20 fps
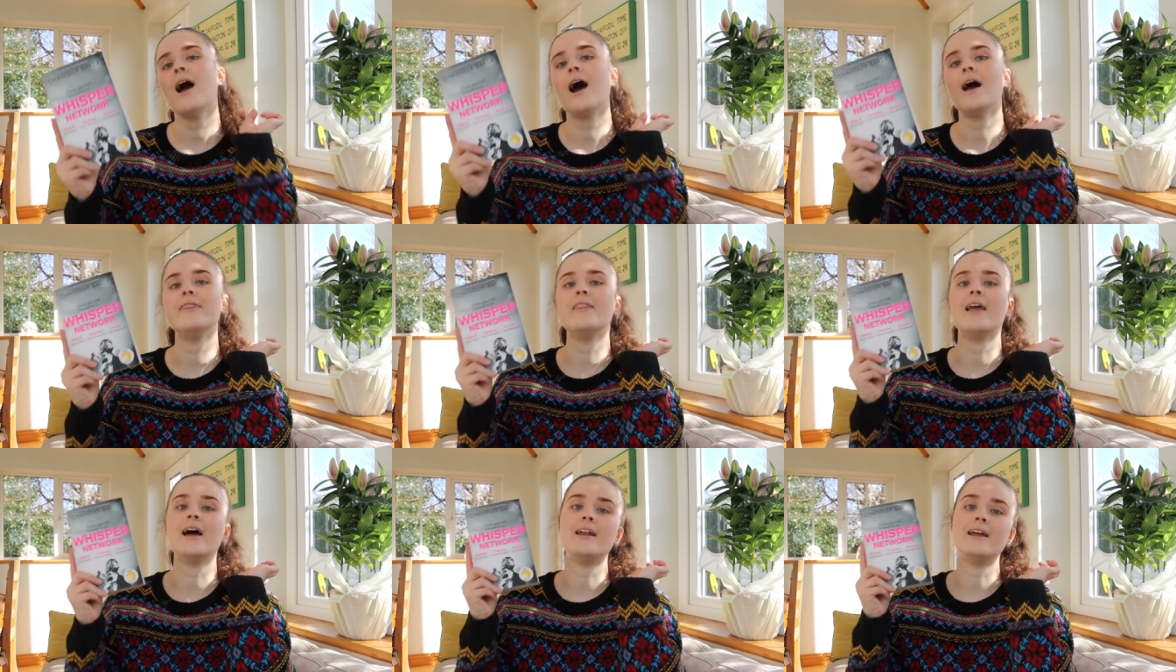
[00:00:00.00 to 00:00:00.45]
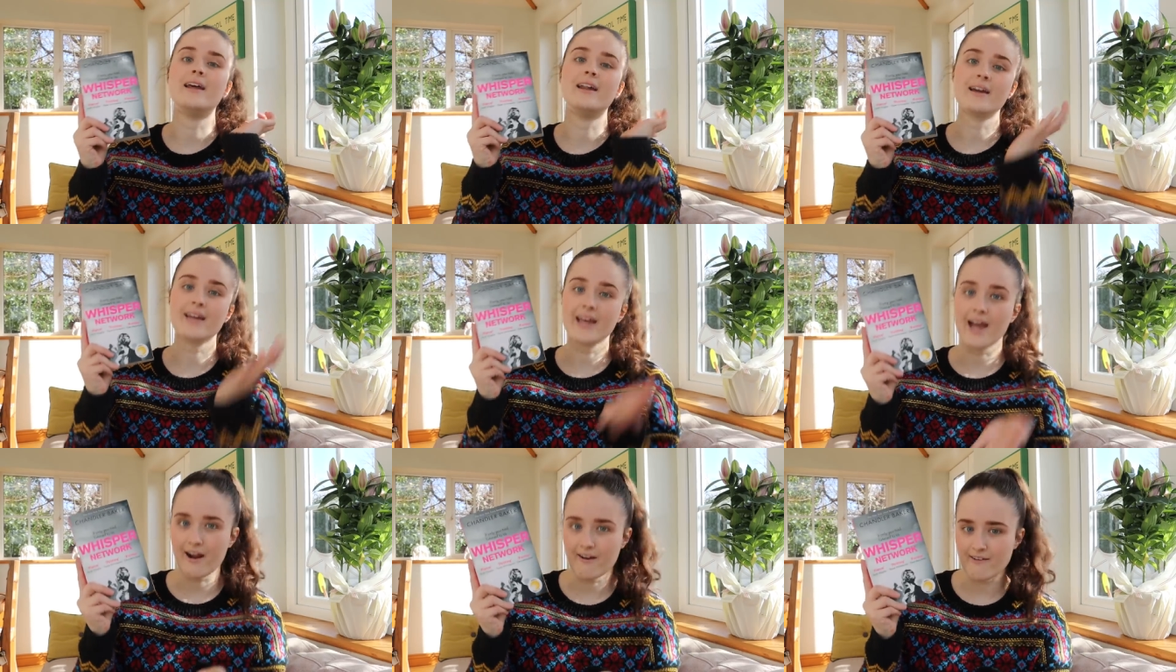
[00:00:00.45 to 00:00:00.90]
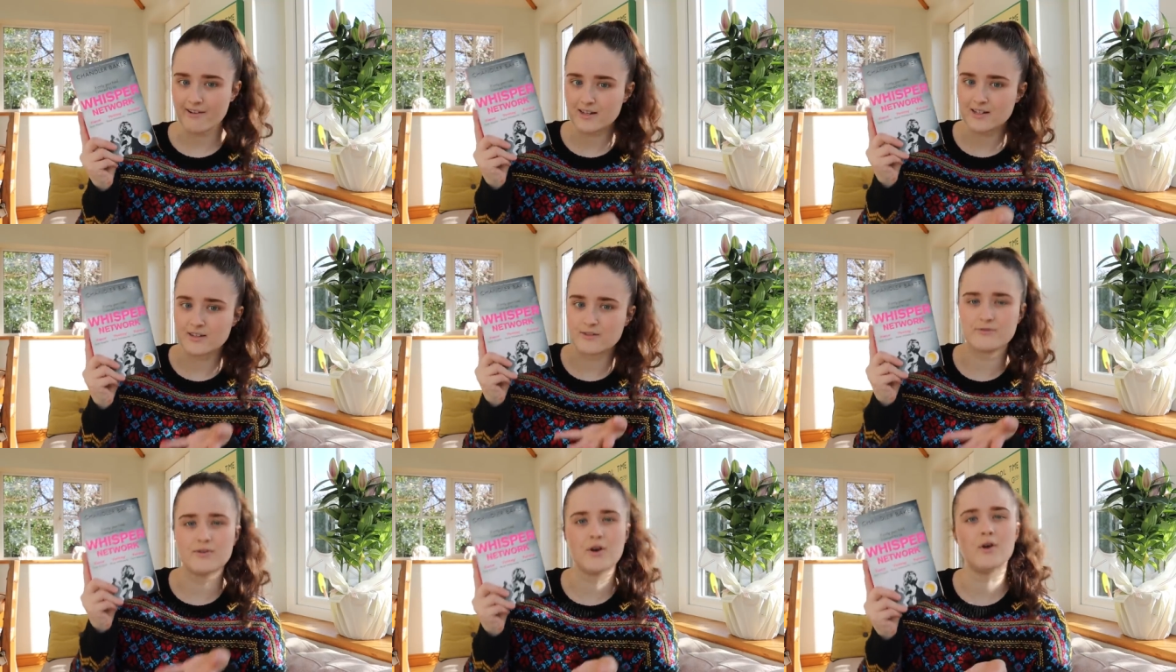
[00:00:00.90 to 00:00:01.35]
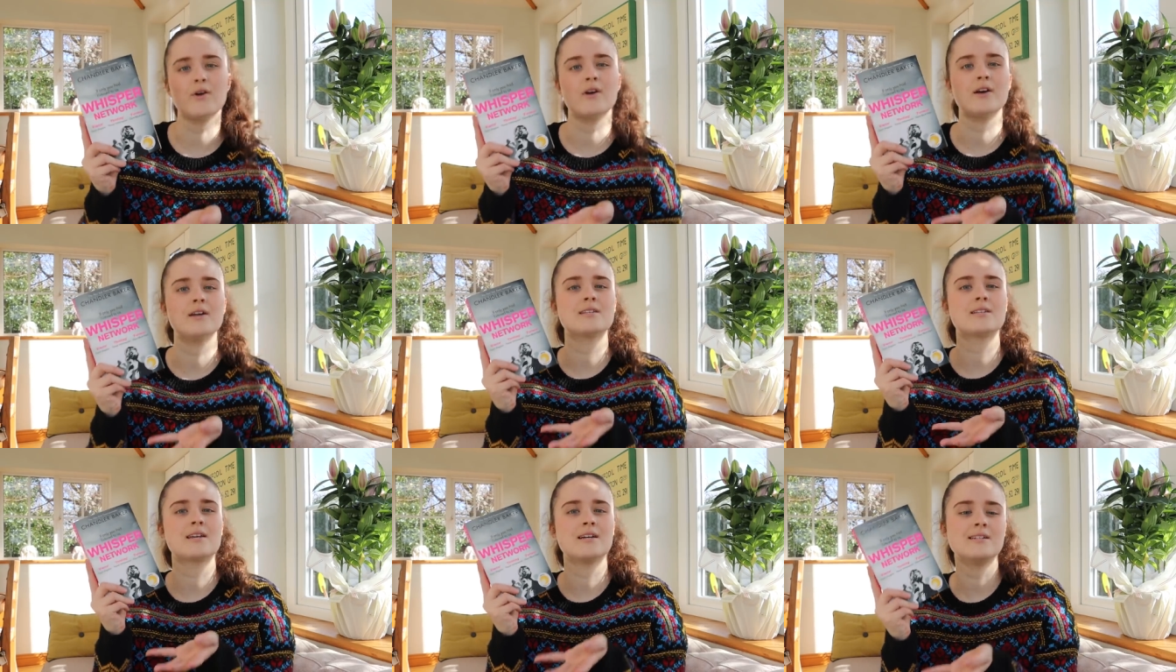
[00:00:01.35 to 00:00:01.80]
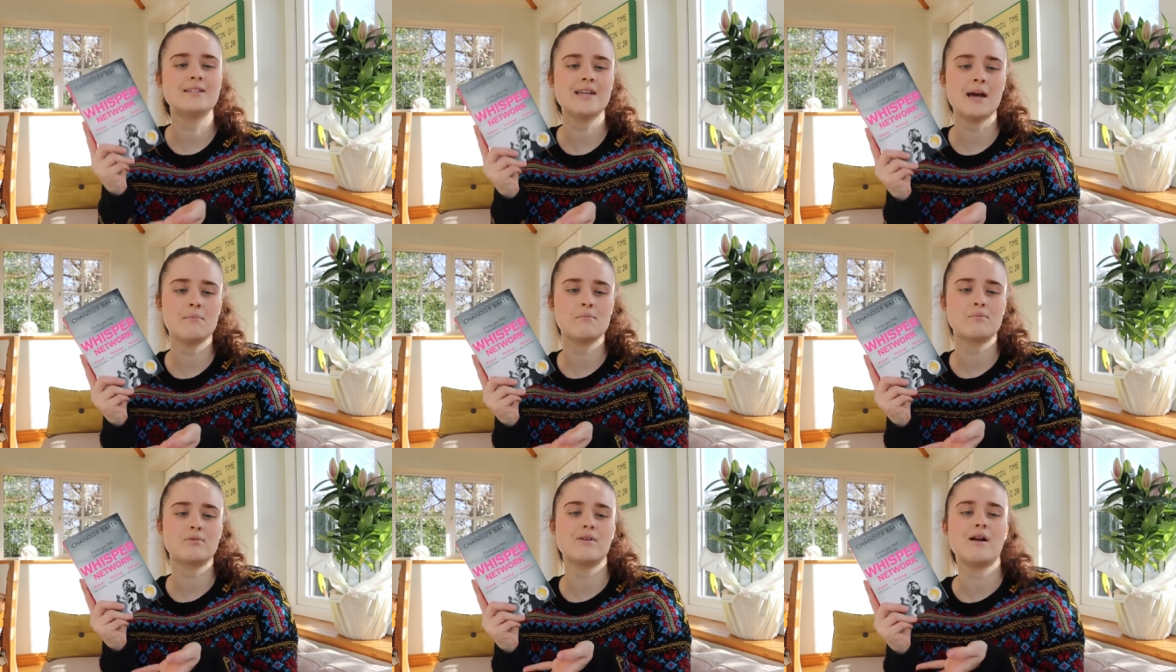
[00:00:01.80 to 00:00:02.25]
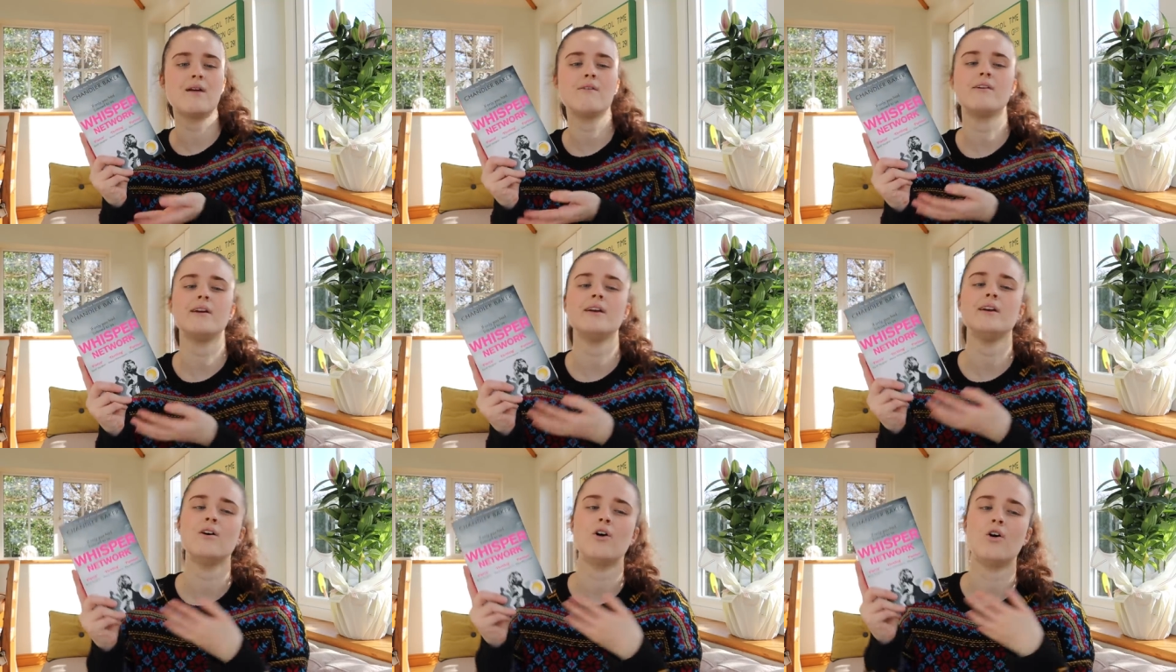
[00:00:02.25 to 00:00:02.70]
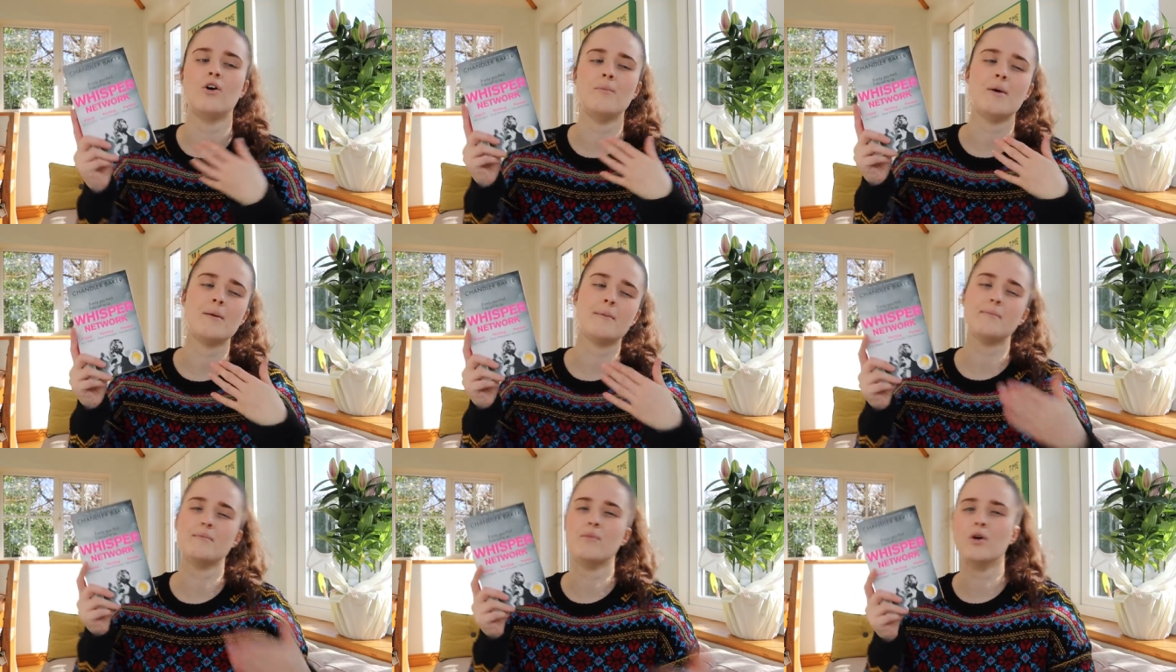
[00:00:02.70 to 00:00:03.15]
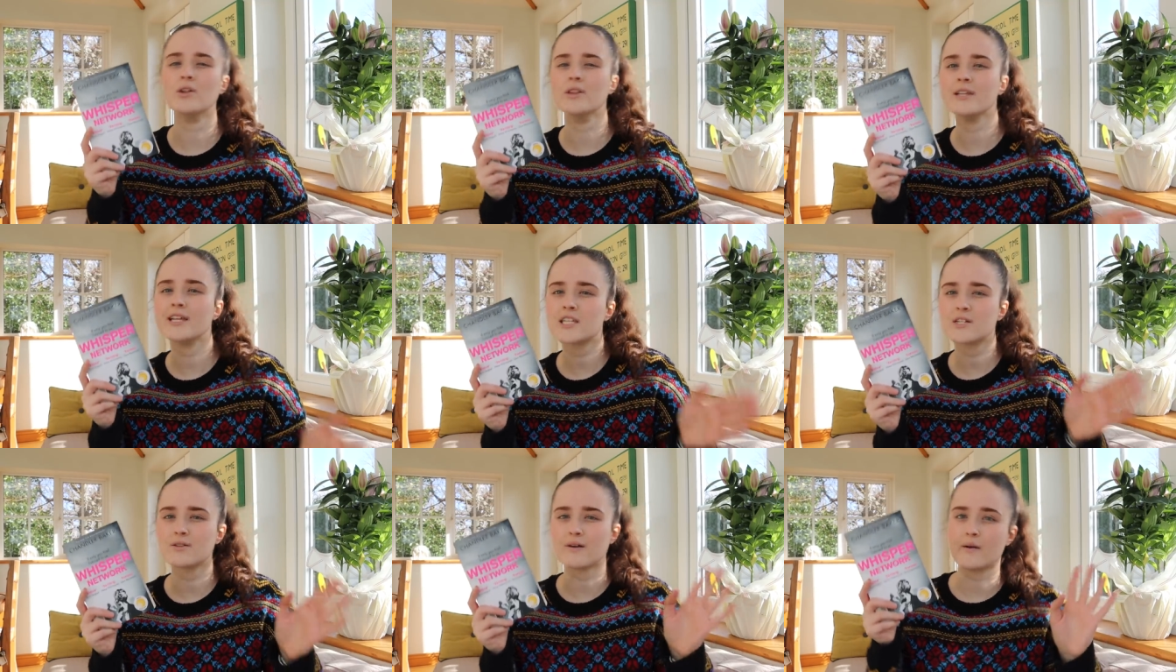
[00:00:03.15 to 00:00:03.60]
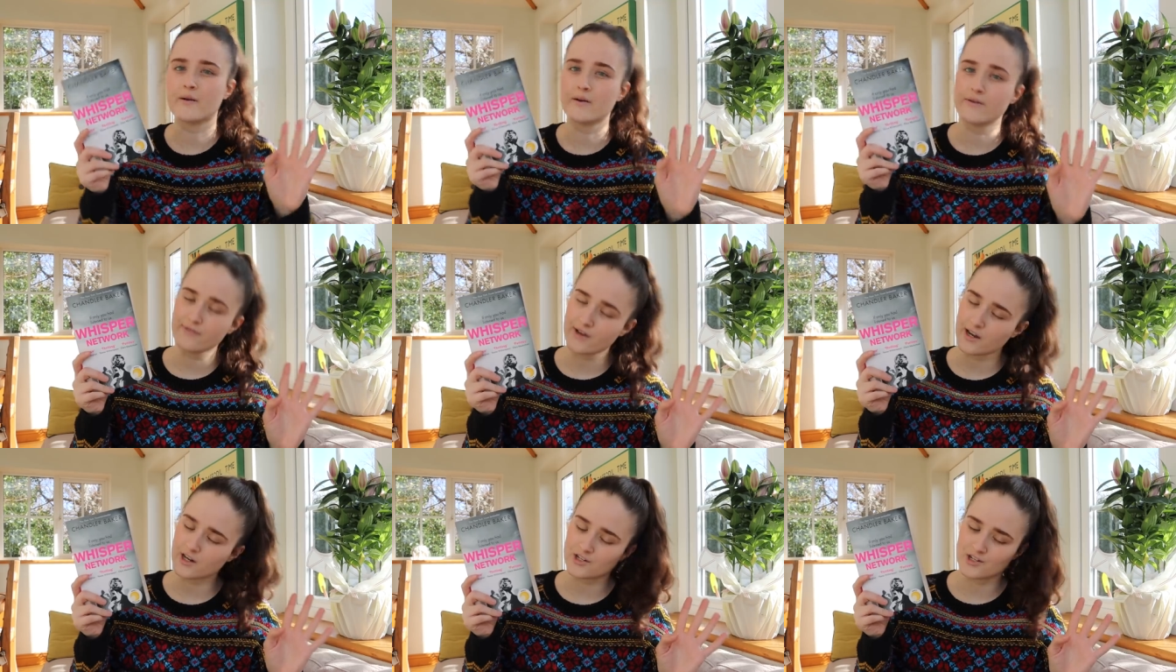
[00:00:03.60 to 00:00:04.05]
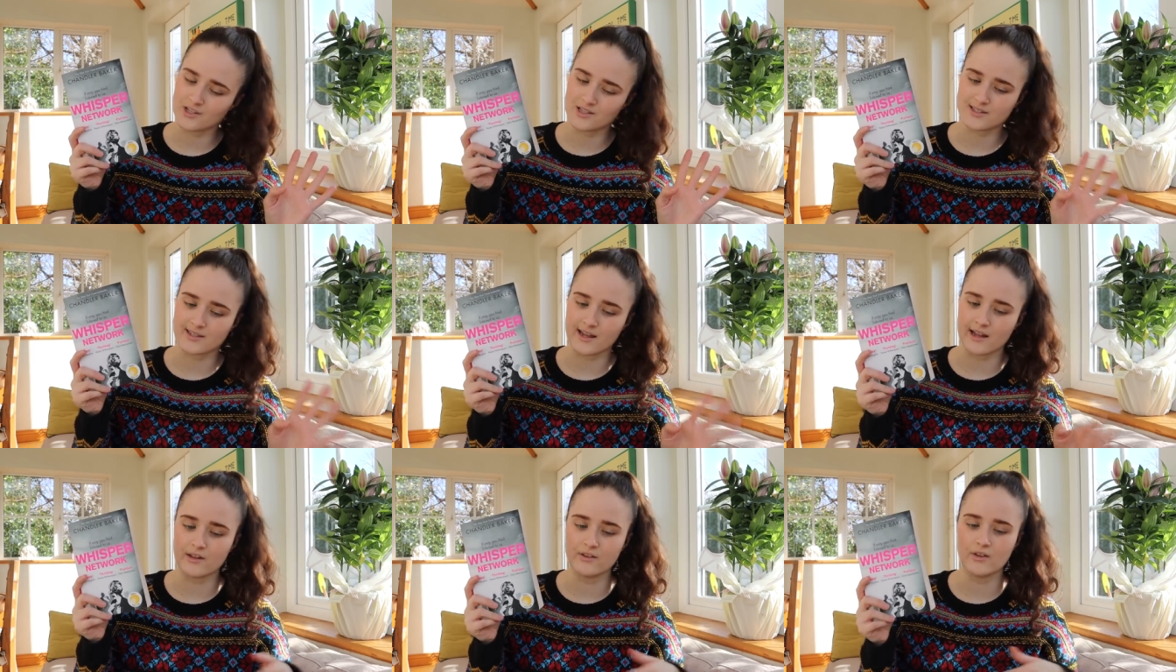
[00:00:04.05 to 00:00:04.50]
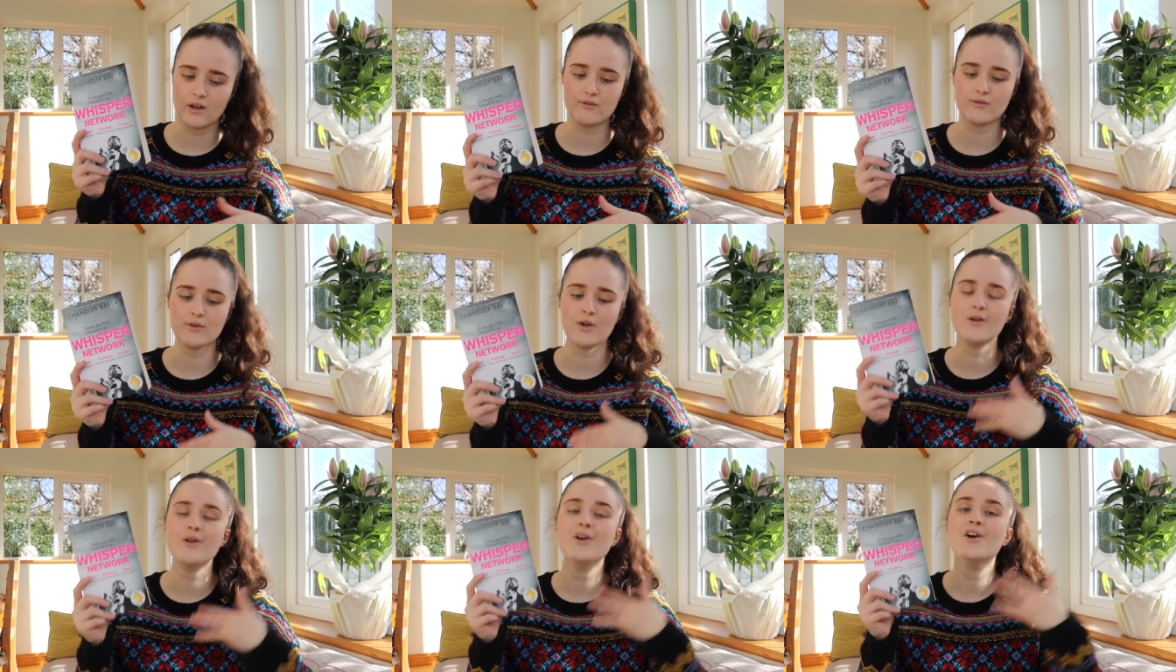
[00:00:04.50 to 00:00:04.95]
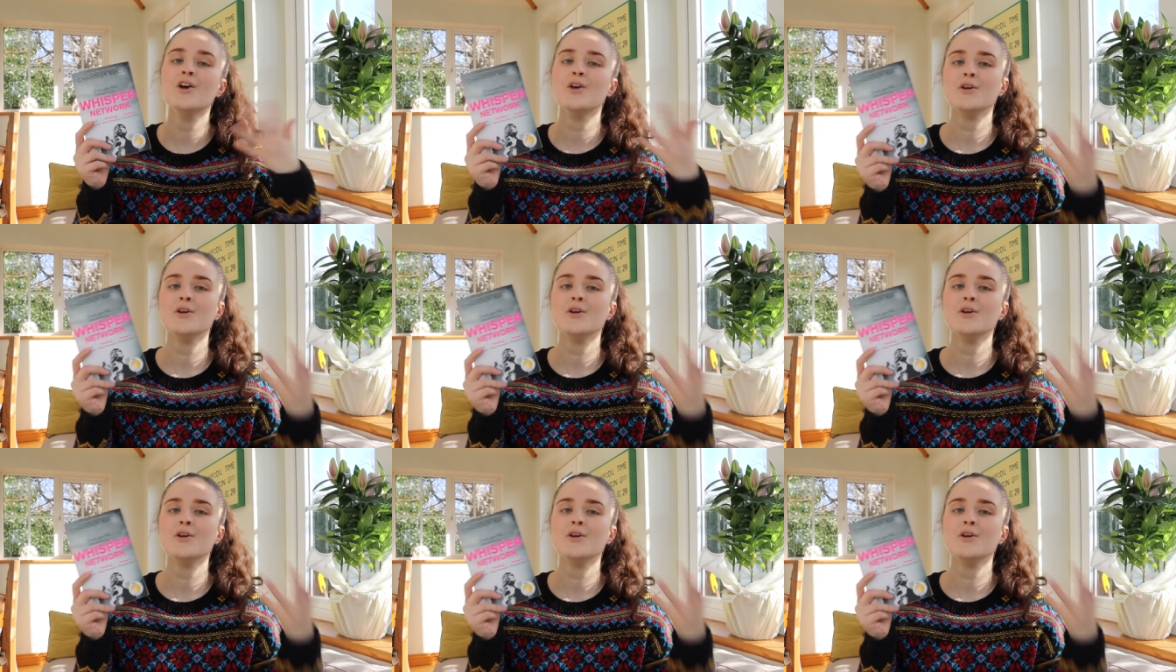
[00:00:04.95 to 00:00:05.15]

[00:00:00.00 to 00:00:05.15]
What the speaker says: And then in a character focused contemporary or maybe more literary fiction style novel,